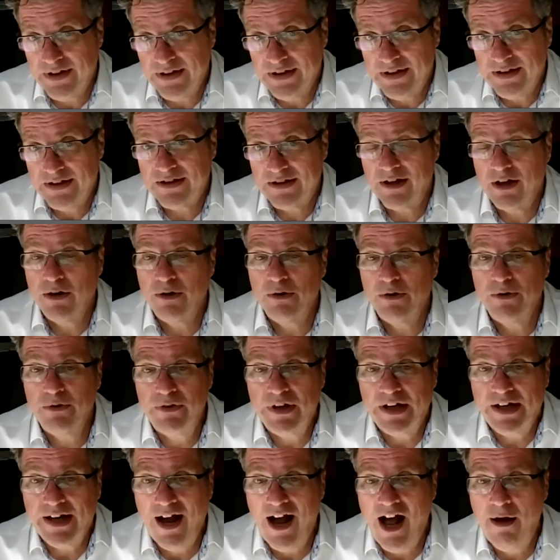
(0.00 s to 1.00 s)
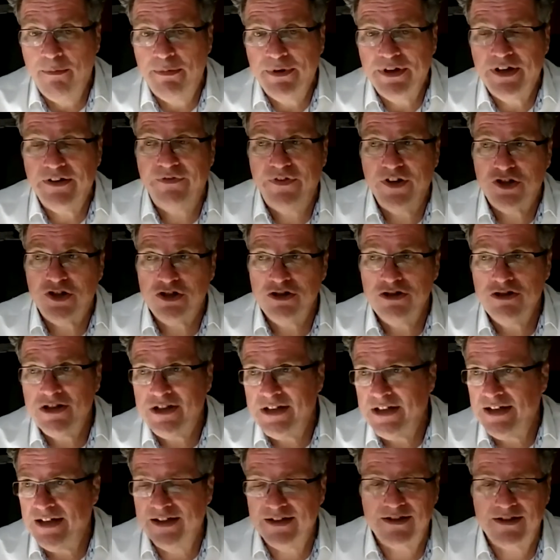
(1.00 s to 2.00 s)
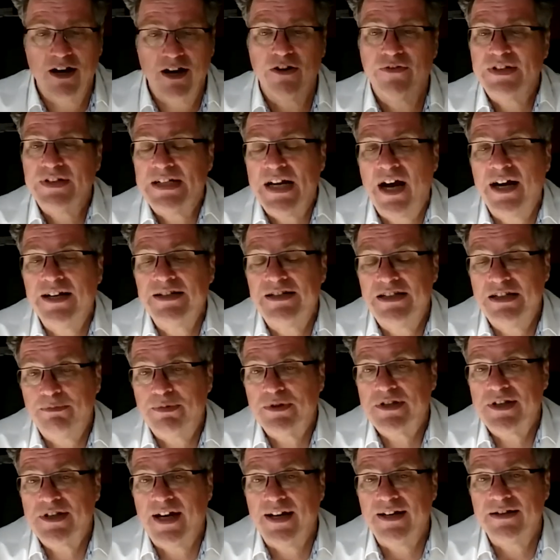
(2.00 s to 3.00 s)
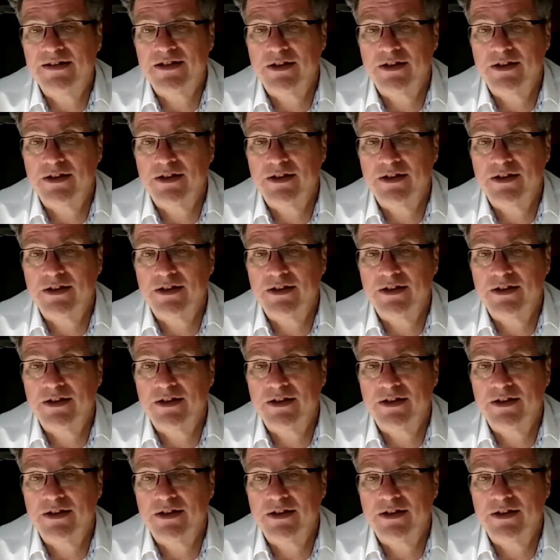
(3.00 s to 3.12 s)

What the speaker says: So the carbon efficiency is over 90%.